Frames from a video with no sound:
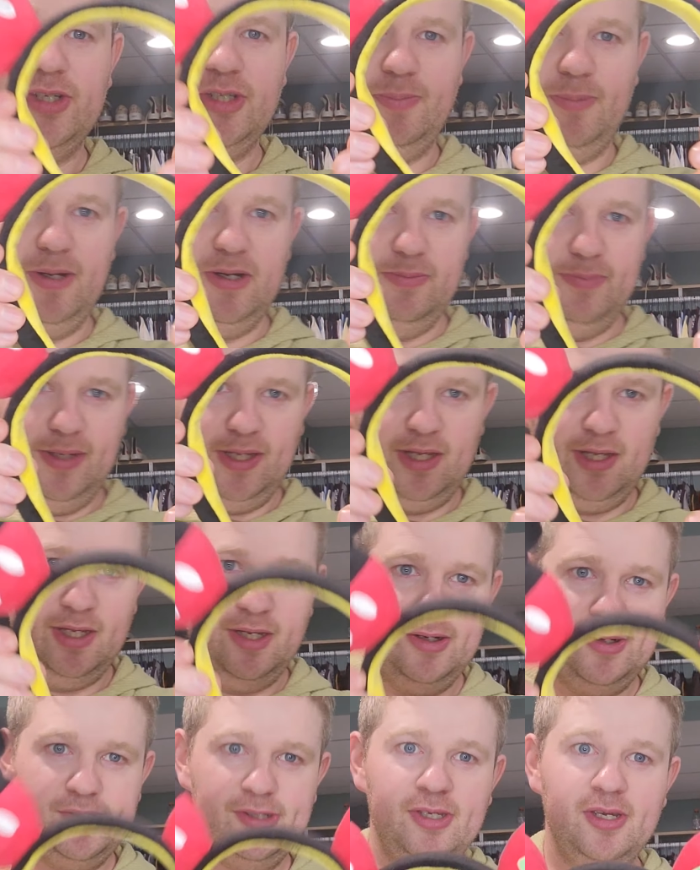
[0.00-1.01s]
just a pair of Mickey
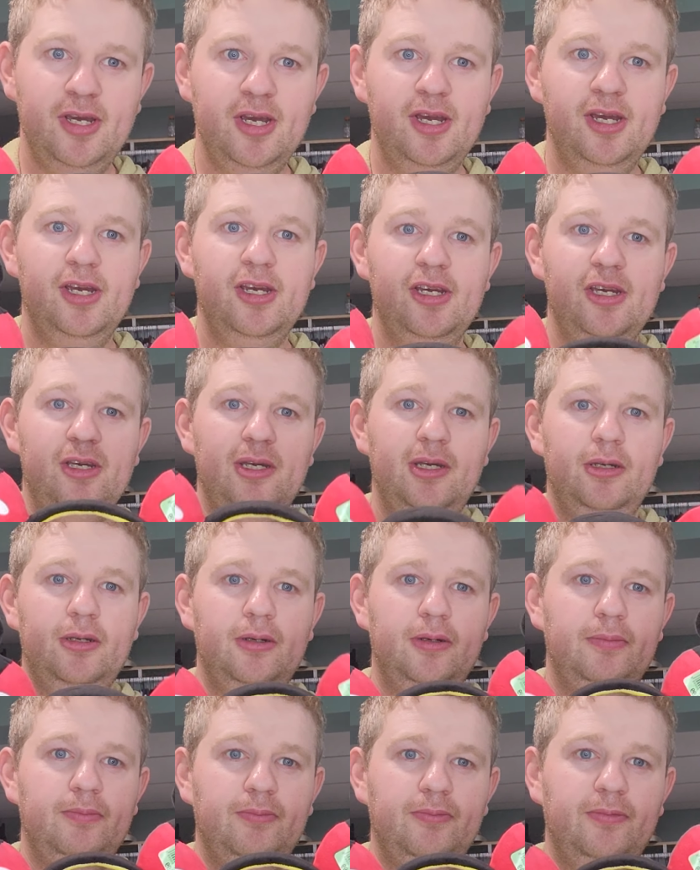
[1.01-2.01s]
ears.
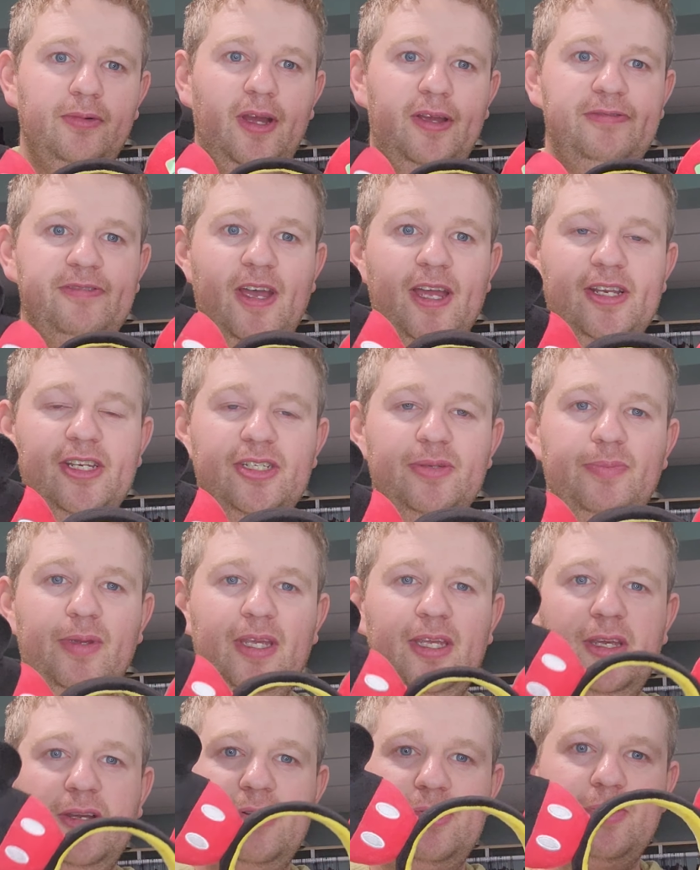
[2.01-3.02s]
I find
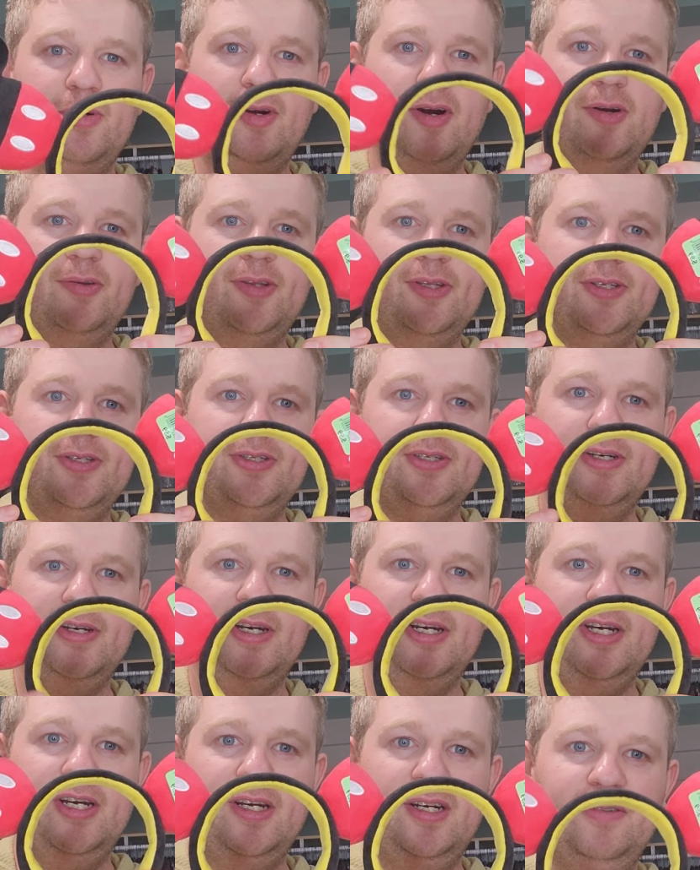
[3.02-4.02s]
Mickey ears regardless
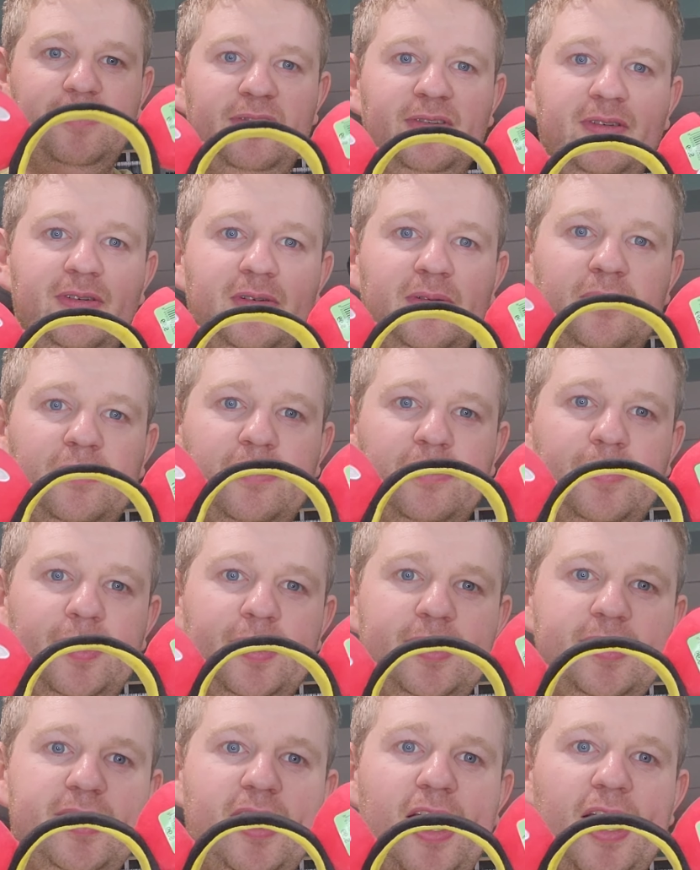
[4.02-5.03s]
of
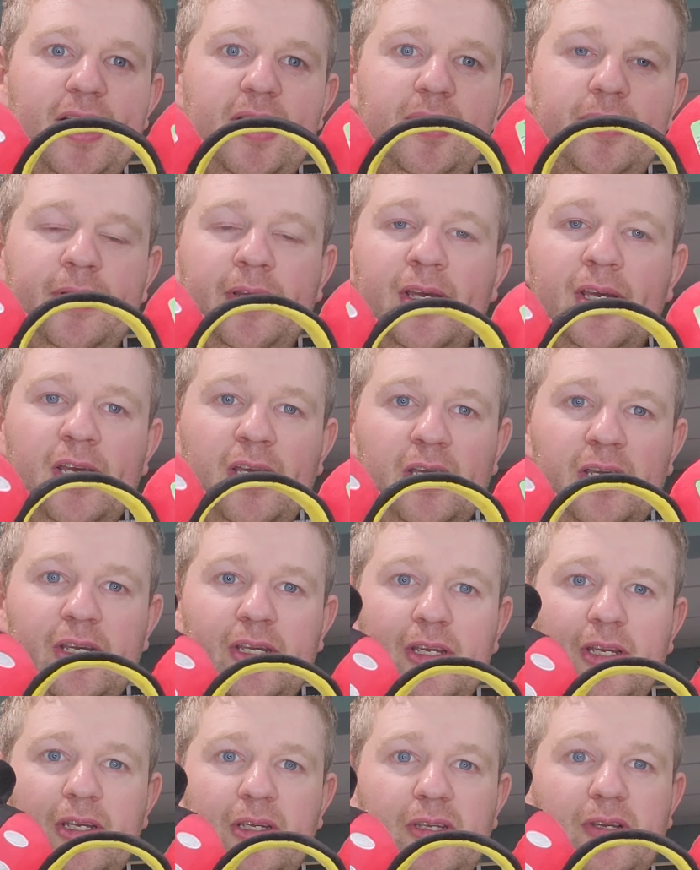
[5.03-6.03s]
style.
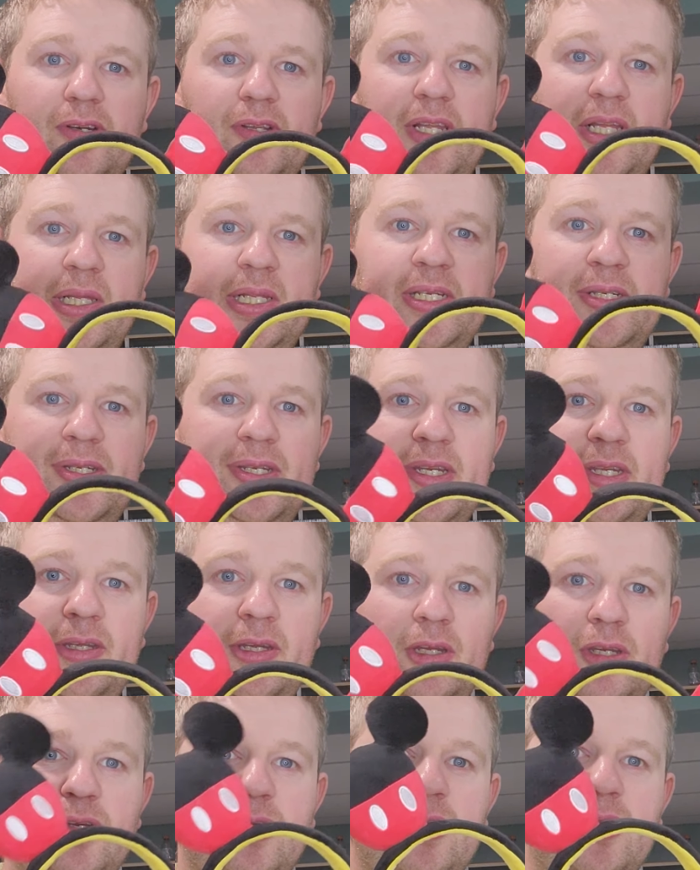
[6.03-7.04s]
You could at least, you
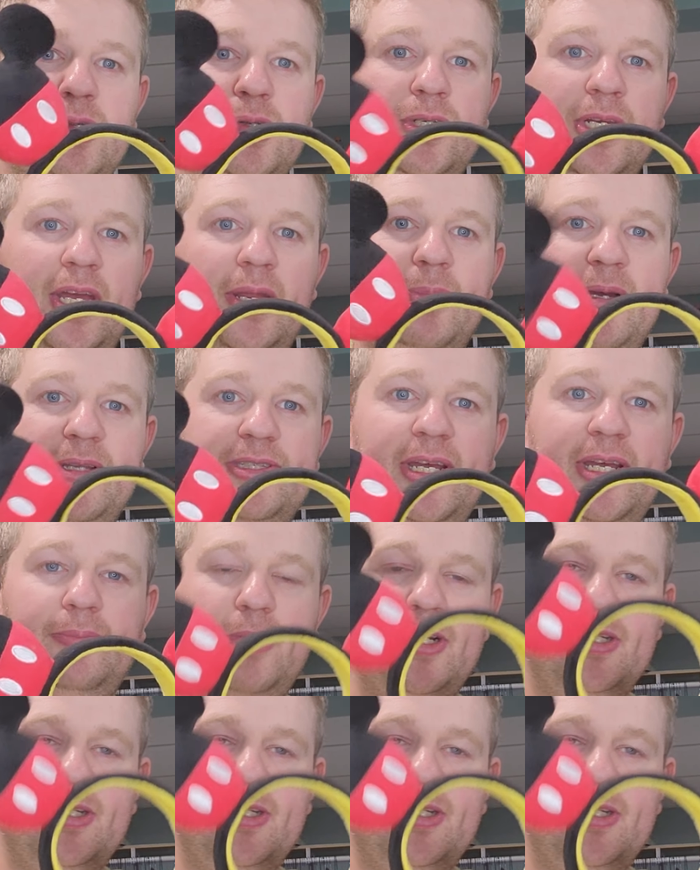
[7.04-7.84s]
could usually get about 10